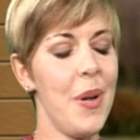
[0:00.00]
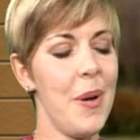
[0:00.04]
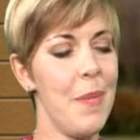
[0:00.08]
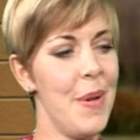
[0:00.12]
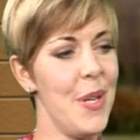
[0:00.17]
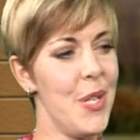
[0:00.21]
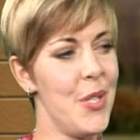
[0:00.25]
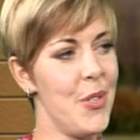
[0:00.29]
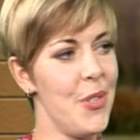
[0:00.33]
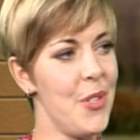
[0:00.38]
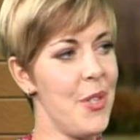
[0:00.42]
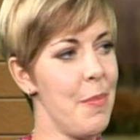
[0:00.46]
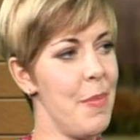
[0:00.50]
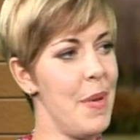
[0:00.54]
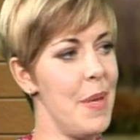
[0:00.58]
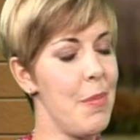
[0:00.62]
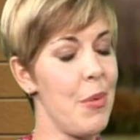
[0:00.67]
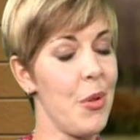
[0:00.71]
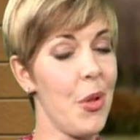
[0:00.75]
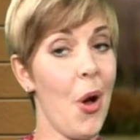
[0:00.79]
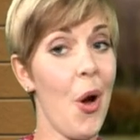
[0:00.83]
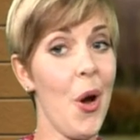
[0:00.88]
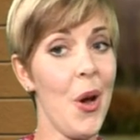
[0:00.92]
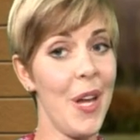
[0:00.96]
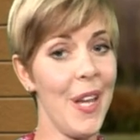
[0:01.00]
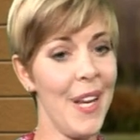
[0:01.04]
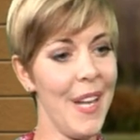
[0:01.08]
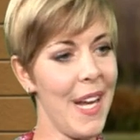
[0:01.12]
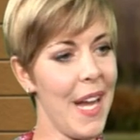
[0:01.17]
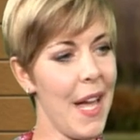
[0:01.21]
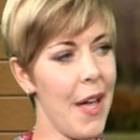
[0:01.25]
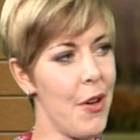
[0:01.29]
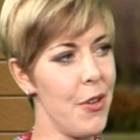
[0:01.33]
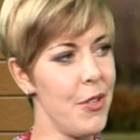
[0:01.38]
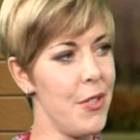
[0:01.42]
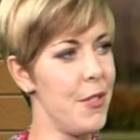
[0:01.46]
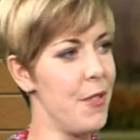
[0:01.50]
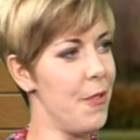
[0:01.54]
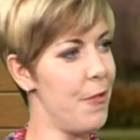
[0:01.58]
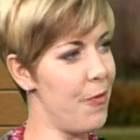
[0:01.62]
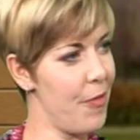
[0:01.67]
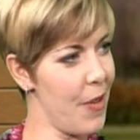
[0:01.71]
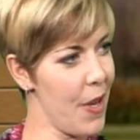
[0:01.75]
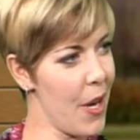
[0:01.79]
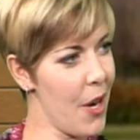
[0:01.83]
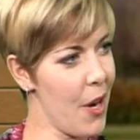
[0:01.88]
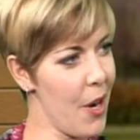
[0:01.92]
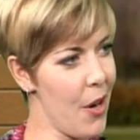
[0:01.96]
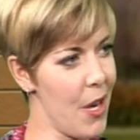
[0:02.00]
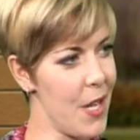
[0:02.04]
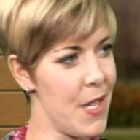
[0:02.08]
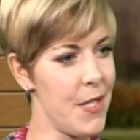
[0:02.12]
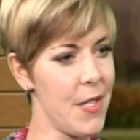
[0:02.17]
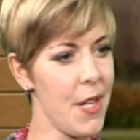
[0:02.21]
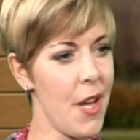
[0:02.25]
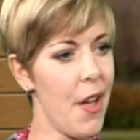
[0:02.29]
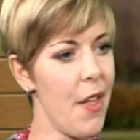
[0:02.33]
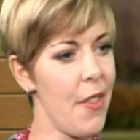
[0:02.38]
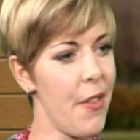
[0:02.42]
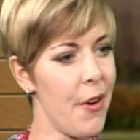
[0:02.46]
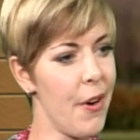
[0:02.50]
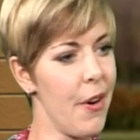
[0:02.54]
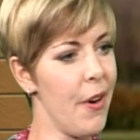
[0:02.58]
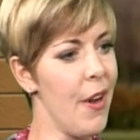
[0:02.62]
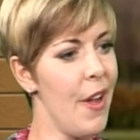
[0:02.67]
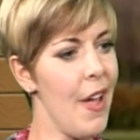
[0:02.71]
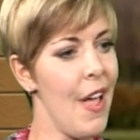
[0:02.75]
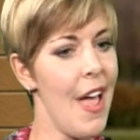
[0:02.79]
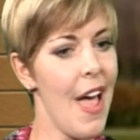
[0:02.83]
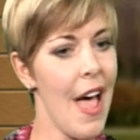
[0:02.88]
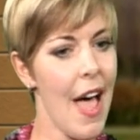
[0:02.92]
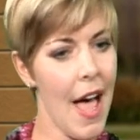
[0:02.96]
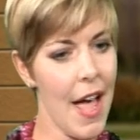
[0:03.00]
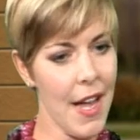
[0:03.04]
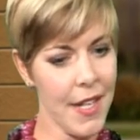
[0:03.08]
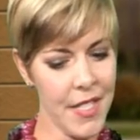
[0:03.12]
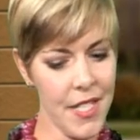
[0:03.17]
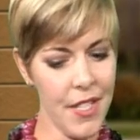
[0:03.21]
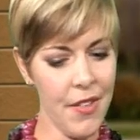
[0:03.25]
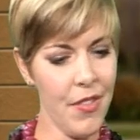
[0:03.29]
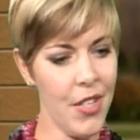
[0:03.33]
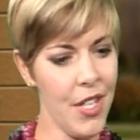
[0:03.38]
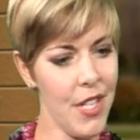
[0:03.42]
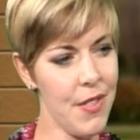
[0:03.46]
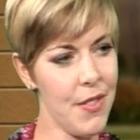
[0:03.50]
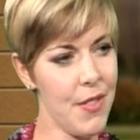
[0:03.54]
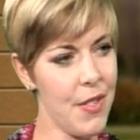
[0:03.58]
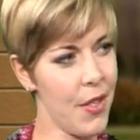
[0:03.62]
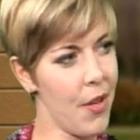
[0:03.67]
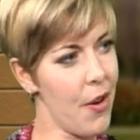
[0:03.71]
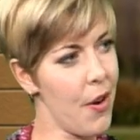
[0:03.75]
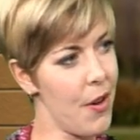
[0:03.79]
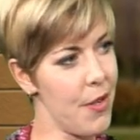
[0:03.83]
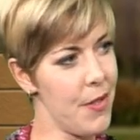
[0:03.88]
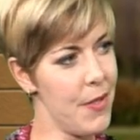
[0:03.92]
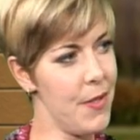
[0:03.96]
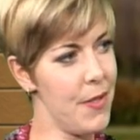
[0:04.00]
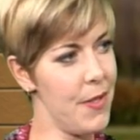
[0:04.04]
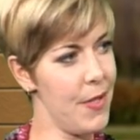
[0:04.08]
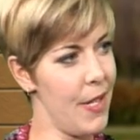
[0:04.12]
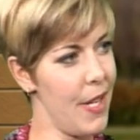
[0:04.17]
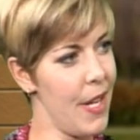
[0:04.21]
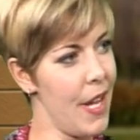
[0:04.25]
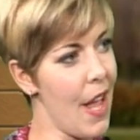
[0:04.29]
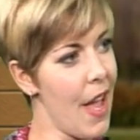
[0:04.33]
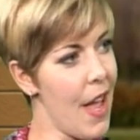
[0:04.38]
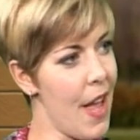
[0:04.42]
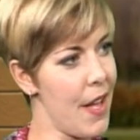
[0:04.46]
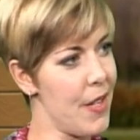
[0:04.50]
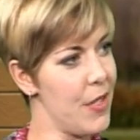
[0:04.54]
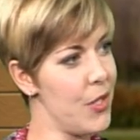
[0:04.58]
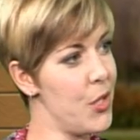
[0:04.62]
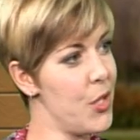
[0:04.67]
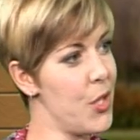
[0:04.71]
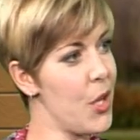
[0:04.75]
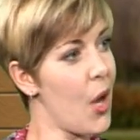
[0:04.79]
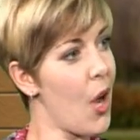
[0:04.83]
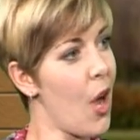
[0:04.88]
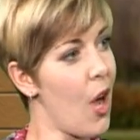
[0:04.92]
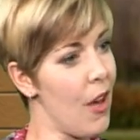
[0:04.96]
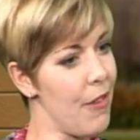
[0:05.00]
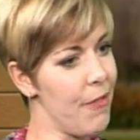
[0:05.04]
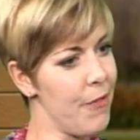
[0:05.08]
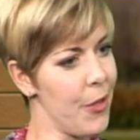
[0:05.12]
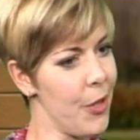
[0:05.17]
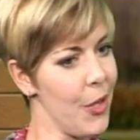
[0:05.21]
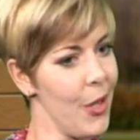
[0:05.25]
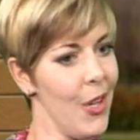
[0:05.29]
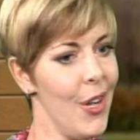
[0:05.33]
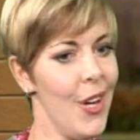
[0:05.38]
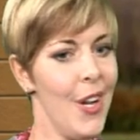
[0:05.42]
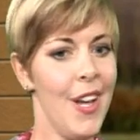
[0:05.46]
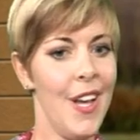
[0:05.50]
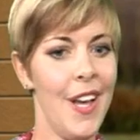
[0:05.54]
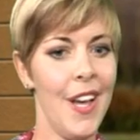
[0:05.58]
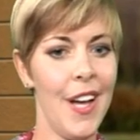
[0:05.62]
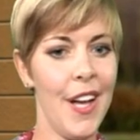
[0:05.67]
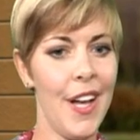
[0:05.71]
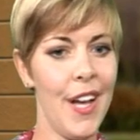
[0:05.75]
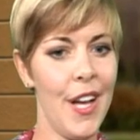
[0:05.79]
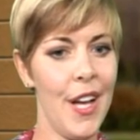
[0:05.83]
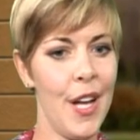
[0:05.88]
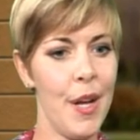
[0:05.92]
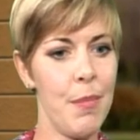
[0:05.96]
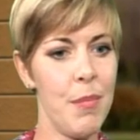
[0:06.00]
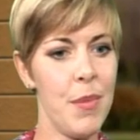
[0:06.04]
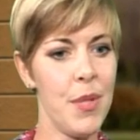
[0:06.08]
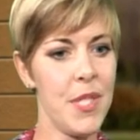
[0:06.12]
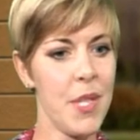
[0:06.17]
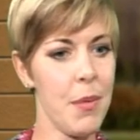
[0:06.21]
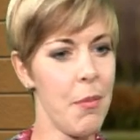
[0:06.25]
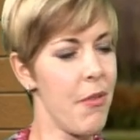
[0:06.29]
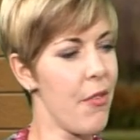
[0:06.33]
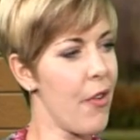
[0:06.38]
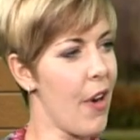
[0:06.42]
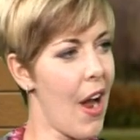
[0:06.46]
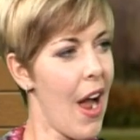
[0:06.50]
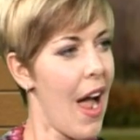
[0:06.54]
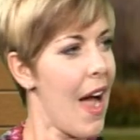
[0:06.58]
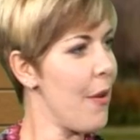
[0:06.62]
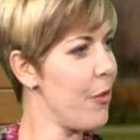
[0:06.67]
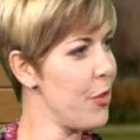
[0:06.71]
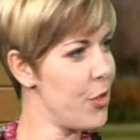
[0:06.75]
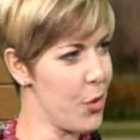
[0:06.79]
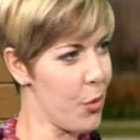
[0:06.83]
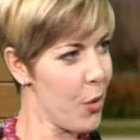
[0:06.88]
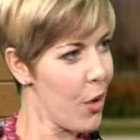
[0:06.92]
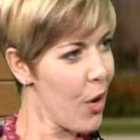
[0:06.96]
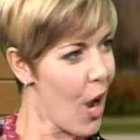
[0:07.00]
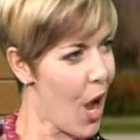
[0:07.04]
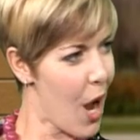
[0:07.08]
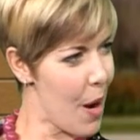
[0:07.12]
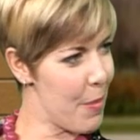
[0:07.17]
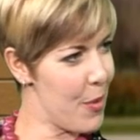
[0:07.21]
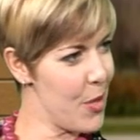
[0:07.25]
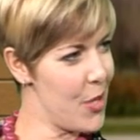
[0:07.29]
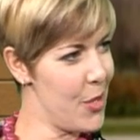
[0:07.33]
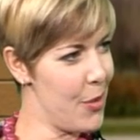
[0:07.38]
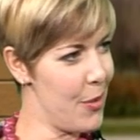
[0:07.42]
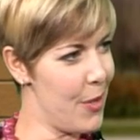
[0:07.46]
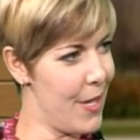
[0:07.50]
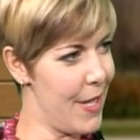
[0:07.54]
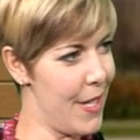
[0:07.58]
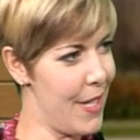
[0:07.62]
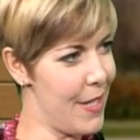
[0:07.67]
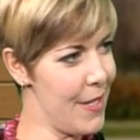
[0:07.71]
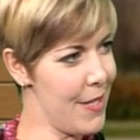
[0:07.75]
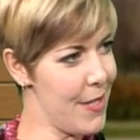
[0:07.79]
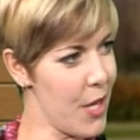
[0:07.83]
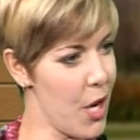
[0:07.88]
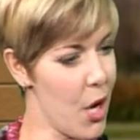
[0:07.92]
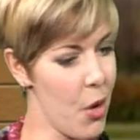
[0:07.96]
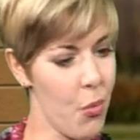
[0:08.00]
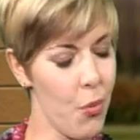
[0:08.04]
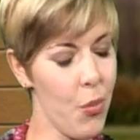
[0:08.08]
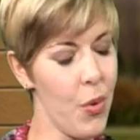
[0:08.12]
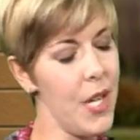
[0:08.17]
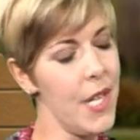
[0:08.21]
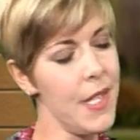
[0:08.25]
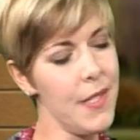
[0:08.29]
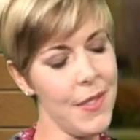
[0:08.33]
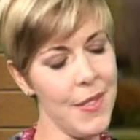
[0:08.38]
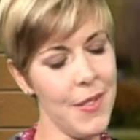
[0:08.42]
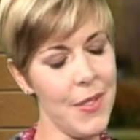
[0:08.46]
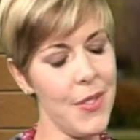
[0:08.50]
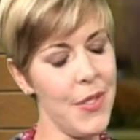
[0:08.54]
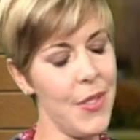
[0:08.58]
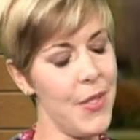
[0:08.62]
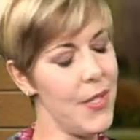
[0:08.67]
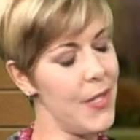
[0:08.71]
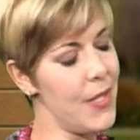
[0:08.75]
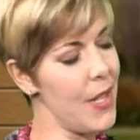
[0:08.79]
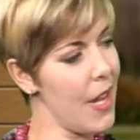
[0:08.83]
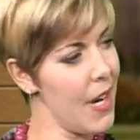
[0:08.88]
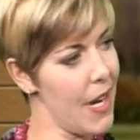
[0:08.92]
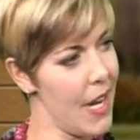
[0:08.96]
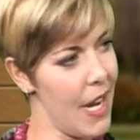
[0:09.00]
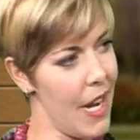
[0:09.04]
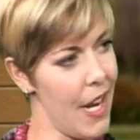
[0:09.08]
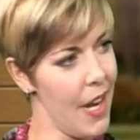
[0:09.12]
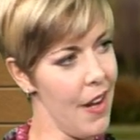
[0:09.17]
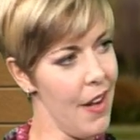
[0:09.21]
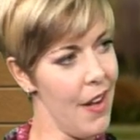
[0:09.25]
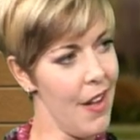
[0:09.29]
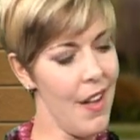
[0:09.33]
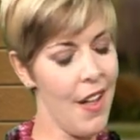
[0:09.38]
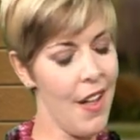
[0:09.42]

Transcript: to make sure that people are getting out to the fair and to other activities that Carson City has to offer. Some of our outdoor opportunities, a recent study